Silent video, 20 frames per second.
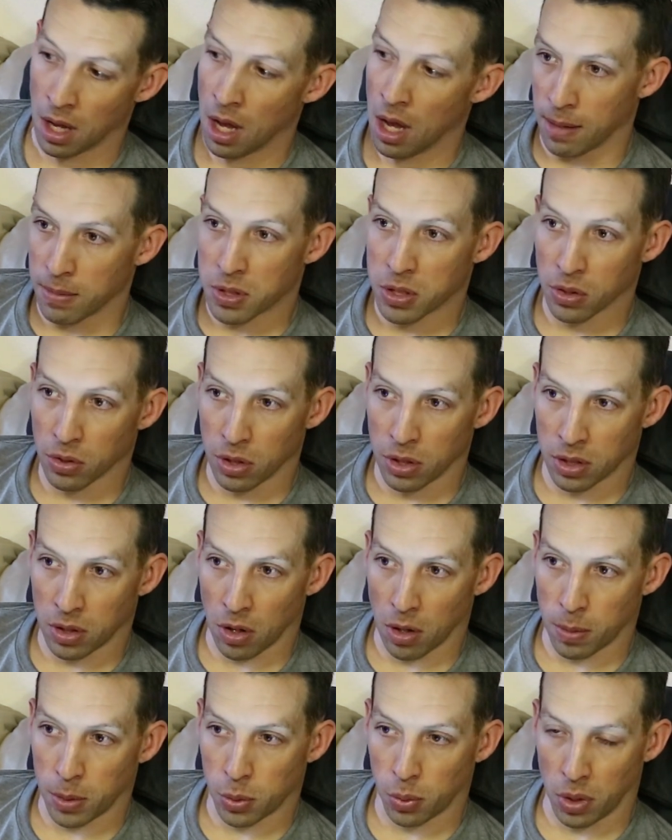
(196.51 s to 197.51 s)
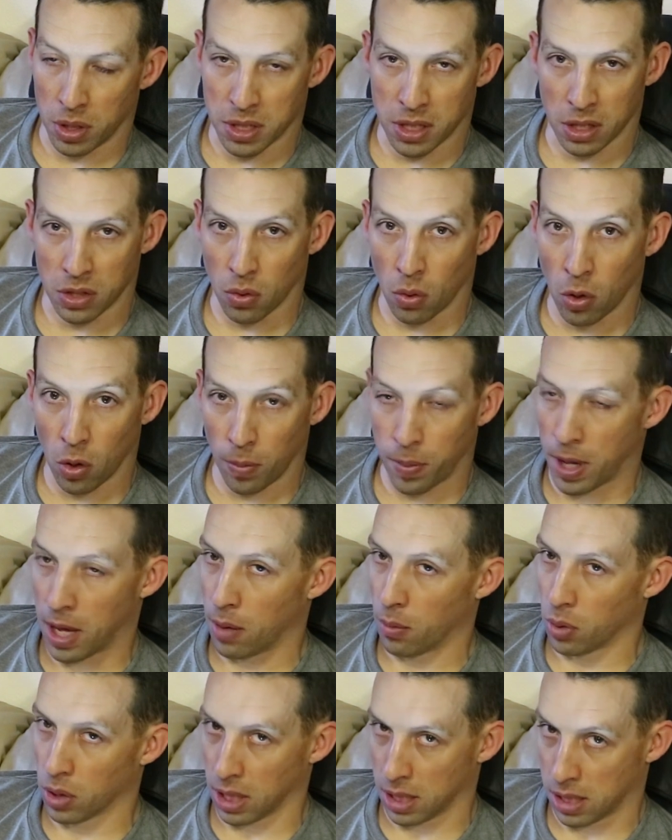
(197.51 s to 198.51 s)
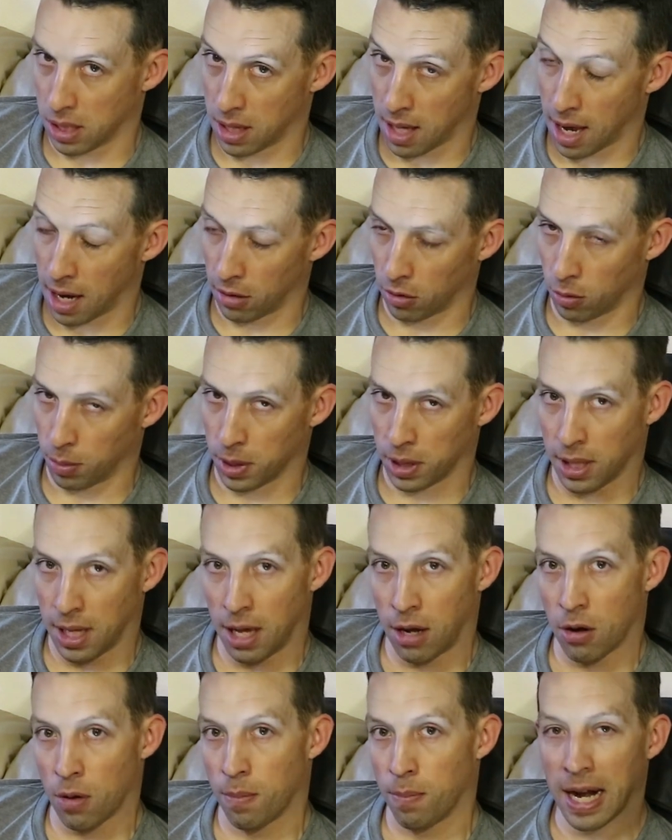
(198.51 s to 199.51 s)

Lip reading: I'm still using the RB26 oil pan. We'll get to that a little bit later.